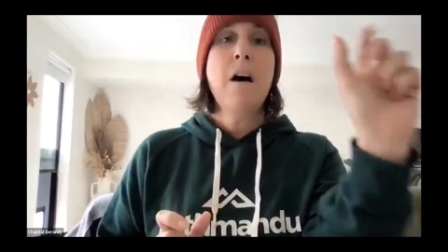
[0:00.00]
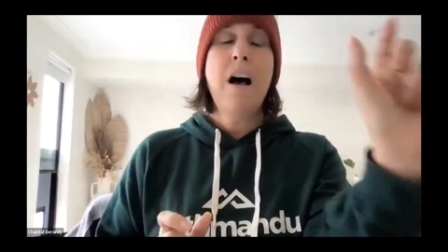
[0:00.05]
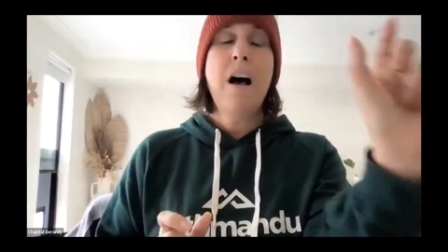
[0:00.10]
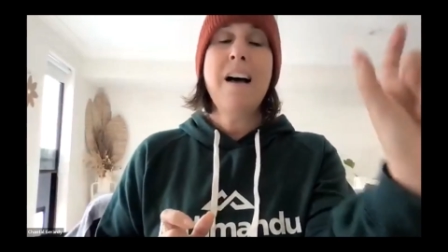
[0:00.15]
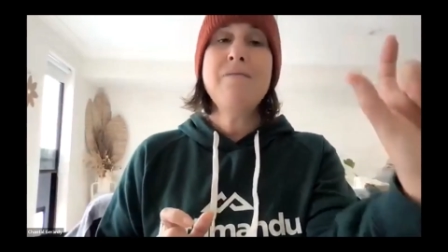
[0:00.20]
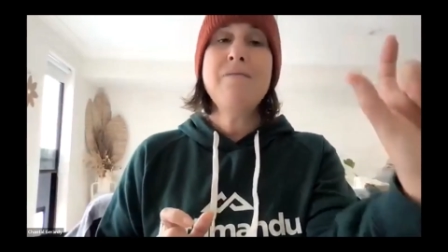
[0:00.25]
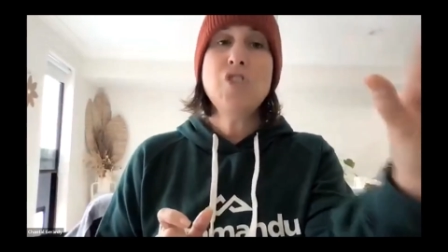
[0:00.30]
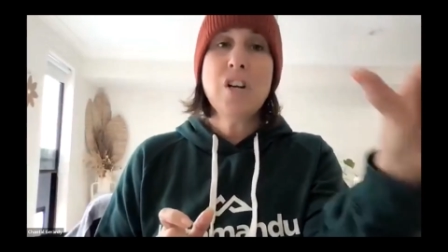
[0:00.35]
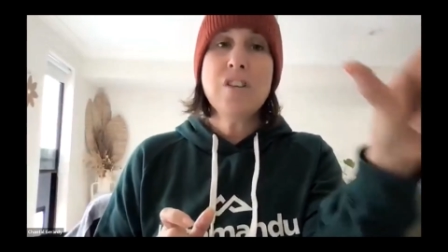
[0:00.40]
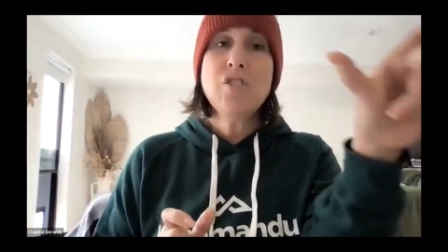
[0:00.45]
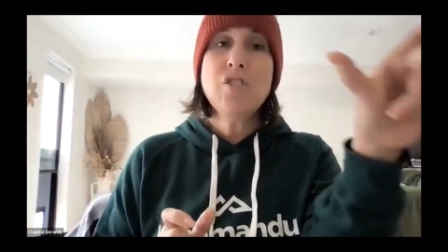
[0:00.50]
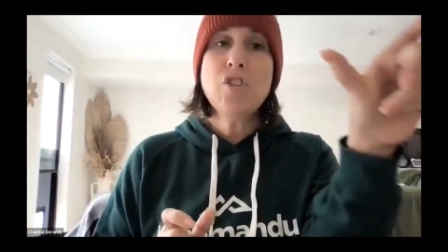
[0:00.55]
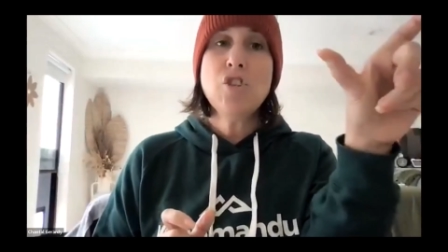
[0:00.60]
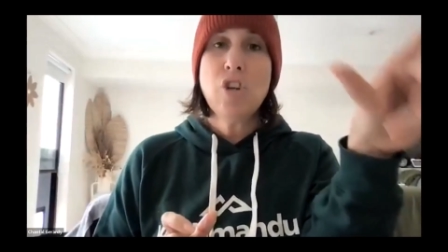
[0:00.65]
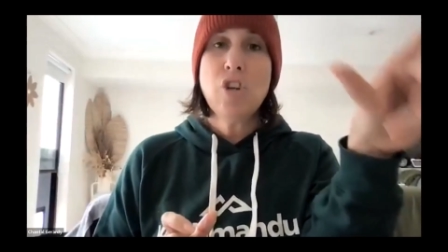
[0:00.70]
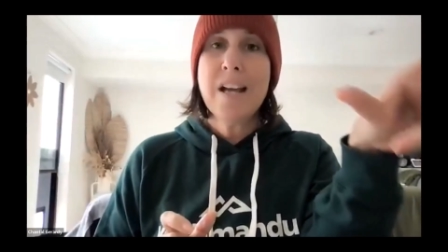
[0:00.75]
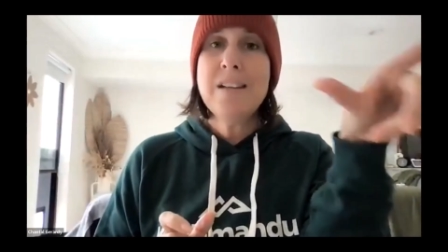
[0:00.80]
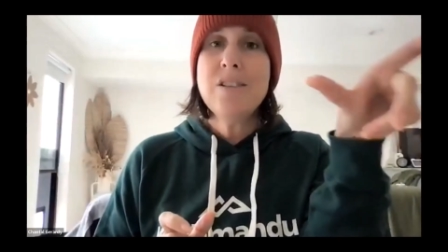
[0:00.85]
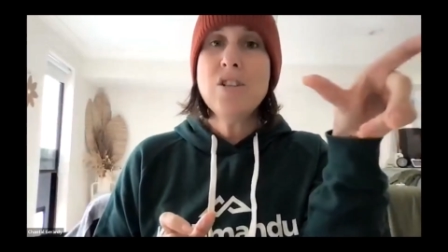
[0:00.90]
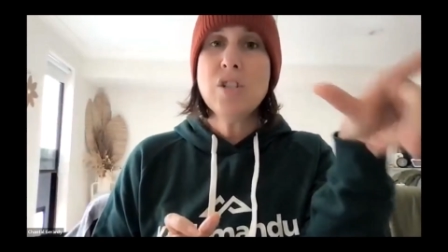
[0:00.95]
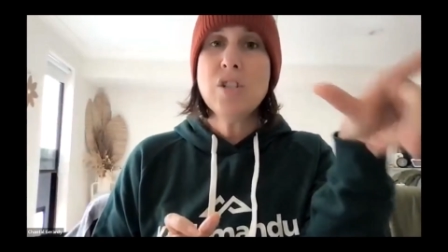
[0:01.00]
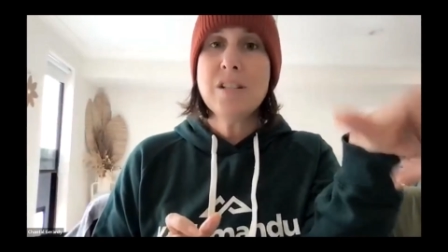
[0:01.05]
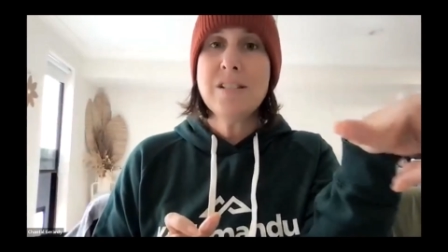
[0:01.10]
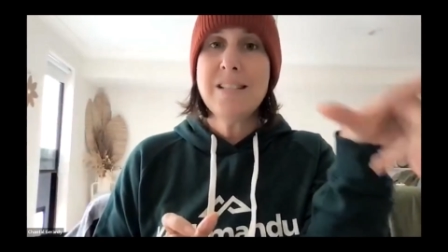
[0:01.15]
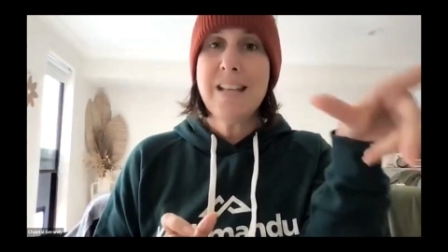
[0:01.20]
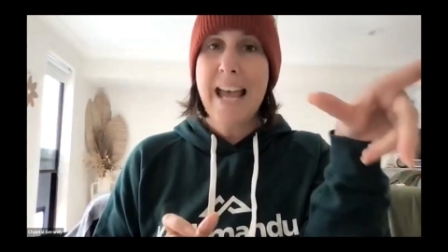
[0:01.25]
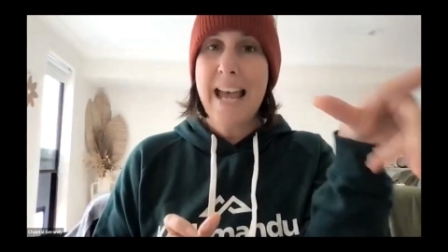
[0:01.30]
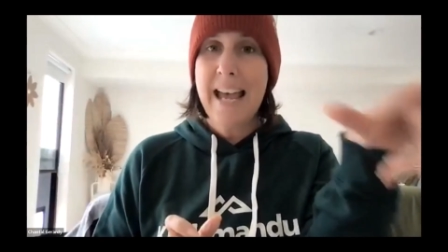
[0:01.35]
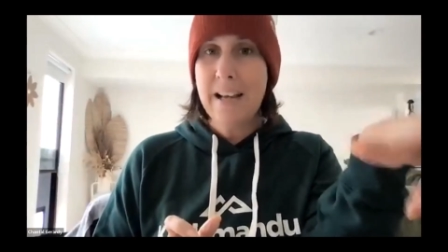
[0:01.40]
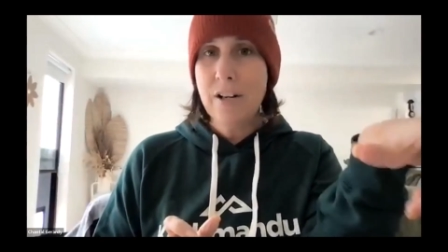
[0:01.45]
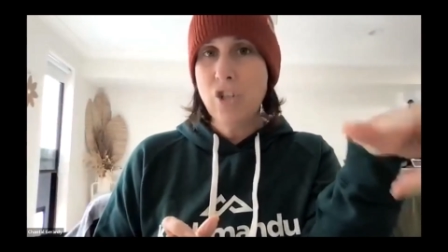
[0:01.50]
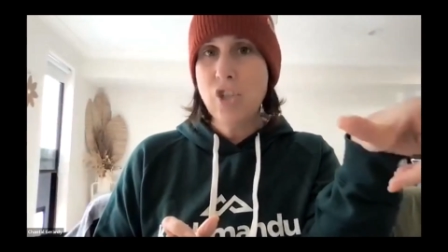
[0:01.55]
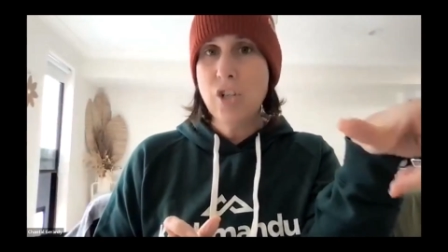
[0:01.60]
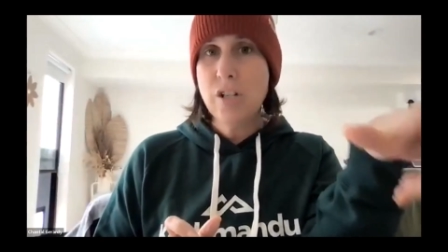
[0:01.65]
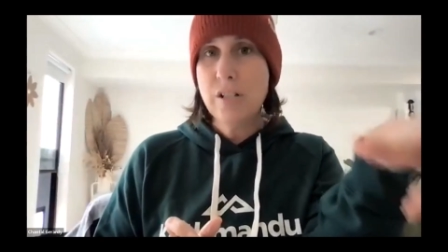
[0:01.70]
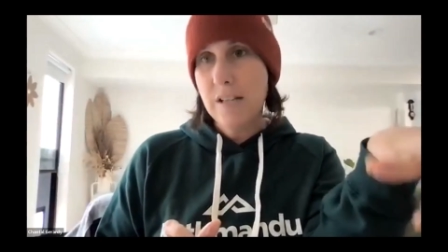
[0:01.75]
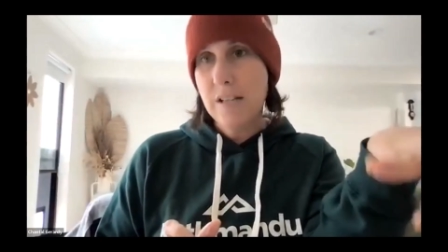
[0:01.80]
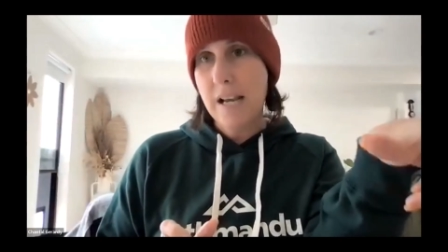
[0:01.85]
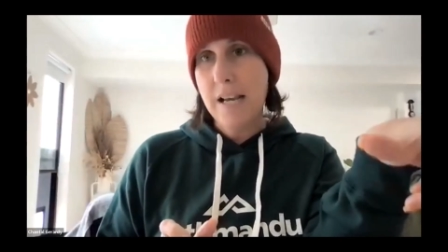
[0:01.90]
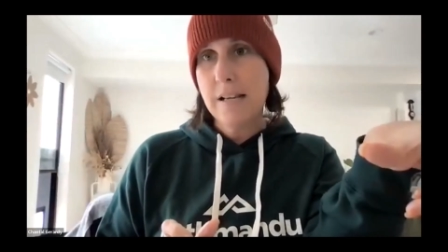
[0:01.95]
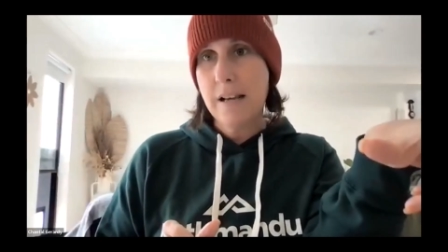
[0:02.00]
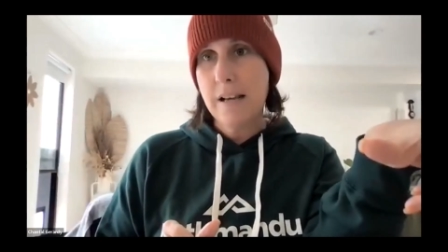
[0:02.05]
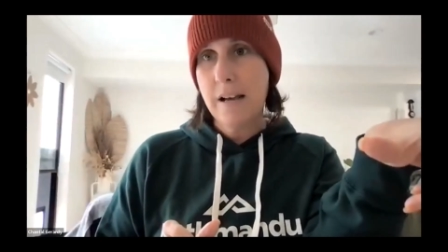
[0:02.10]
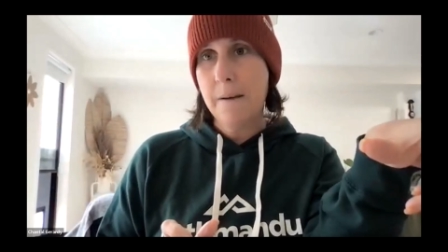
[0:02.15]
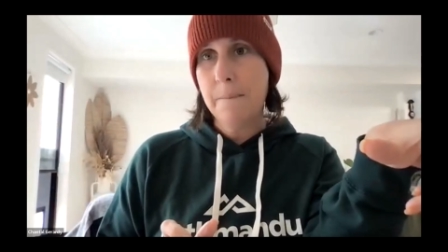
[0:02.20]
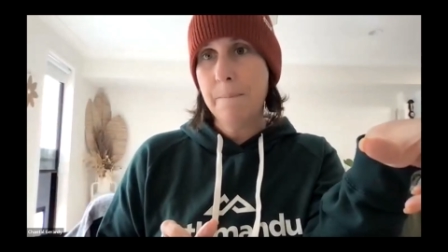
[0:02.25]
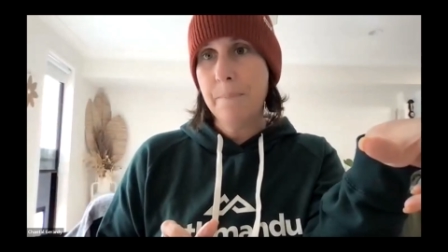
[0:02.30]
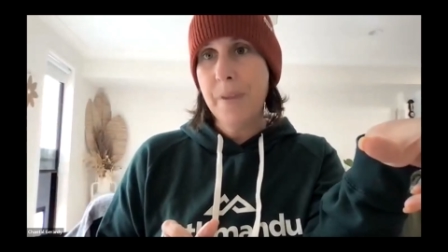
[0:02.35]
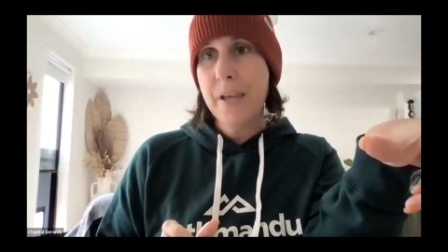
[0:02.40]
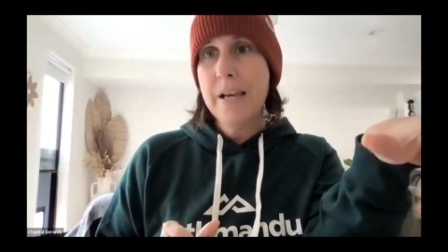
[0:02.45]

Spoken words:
I've just changed it to action taker.